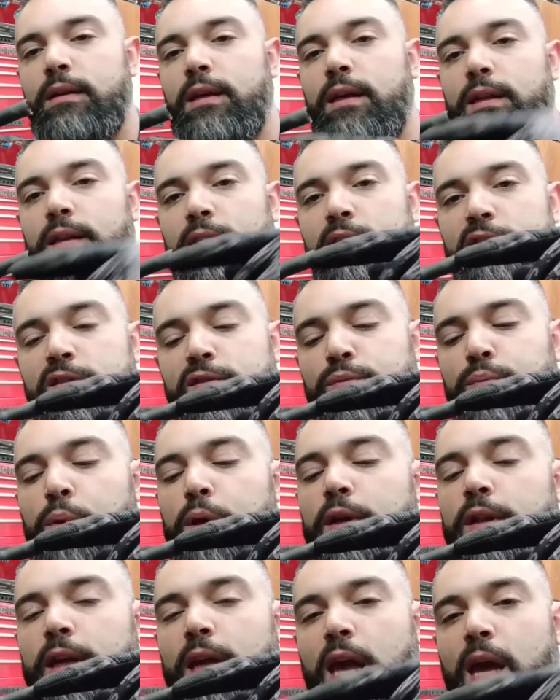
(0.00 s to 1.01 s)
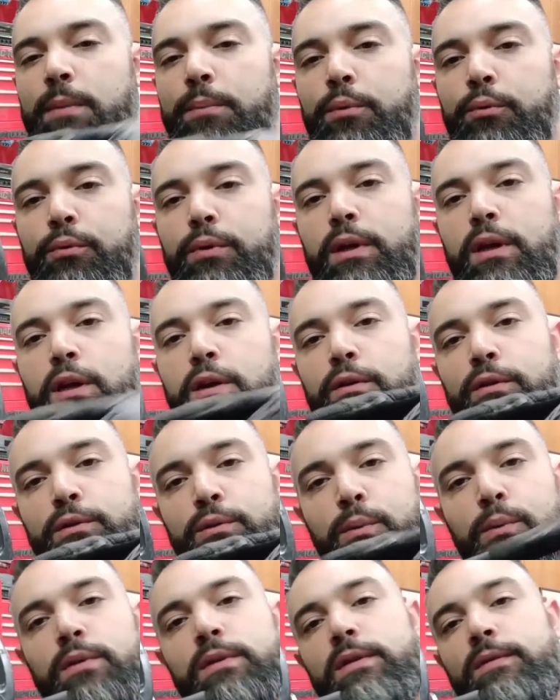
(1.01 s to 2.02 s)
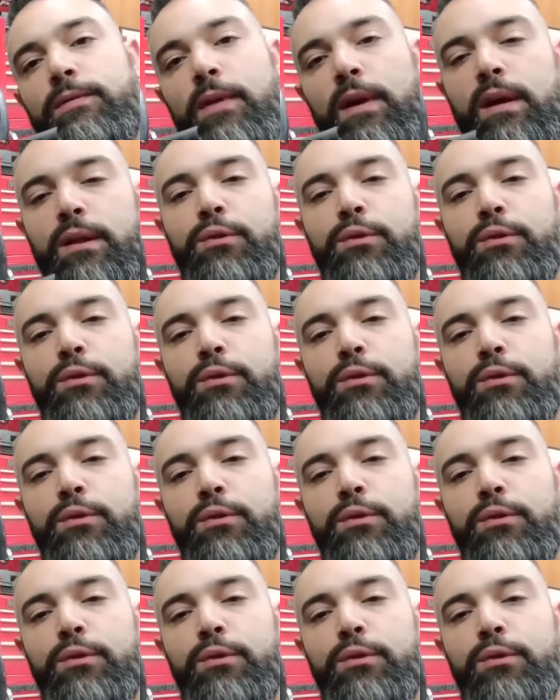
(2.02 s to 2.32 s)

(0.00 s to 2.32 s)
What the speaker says: And this is where the cable would go towards the front